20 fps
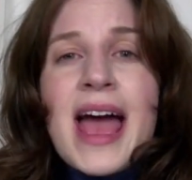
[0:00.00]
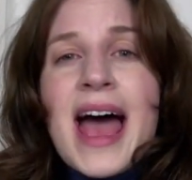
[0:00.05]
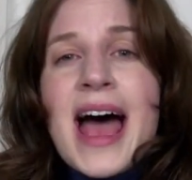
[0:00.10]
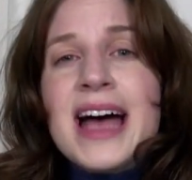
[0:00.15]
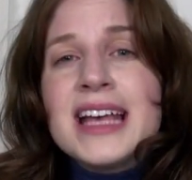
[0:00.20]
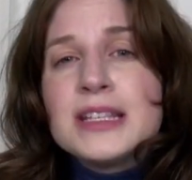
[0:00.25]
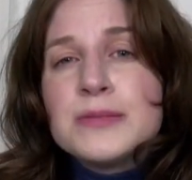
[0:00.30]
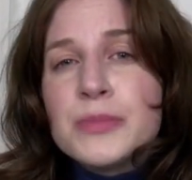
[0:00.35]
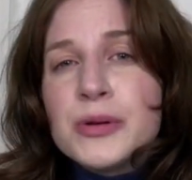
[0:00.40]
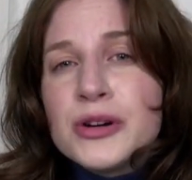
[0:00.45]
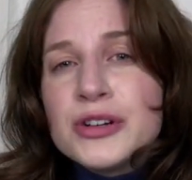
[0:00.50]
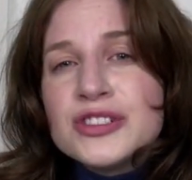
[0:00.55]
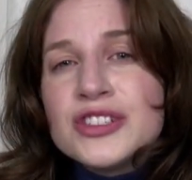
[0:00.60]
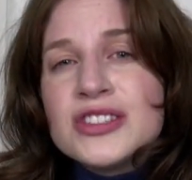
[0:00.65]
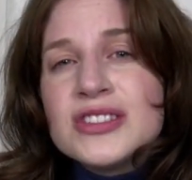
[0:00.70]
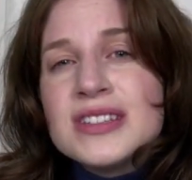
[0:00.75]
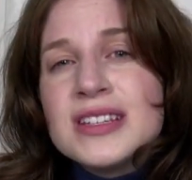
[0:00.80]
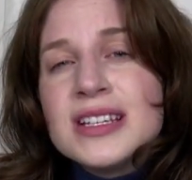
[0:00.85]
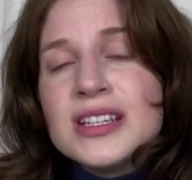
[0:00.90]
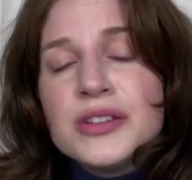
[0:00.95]
as
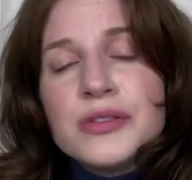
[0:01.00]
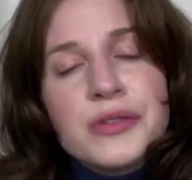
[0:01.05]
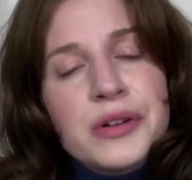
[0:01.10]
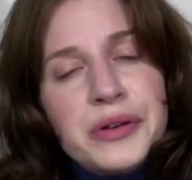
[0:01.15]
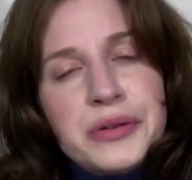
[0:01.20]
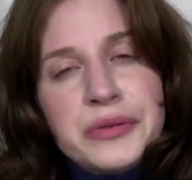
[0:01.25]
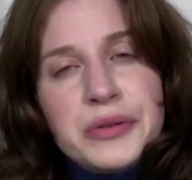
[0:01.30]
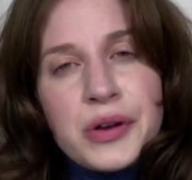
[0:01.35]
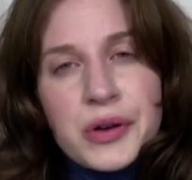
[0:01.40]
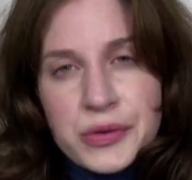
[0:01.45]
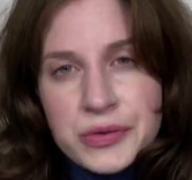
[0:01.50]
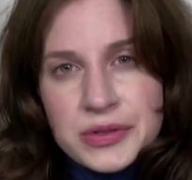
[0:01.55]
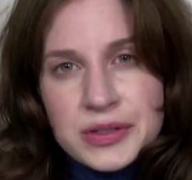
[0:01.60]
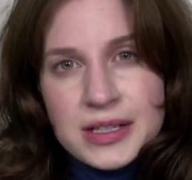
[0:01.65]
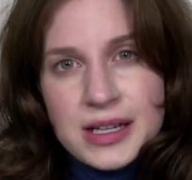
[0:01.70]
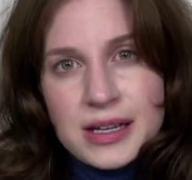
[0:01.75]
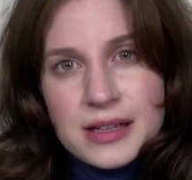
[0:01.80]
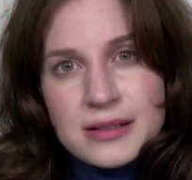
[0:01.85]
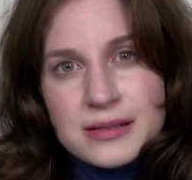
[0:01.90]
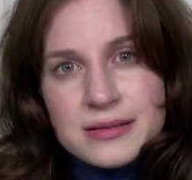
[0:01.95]
purchasing your own
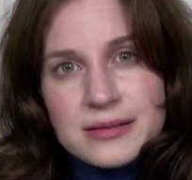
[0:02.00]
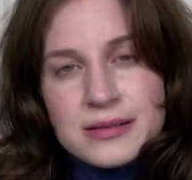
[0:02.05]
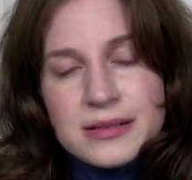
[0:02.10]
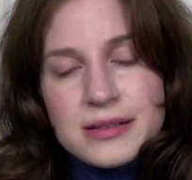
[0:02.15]
hosting.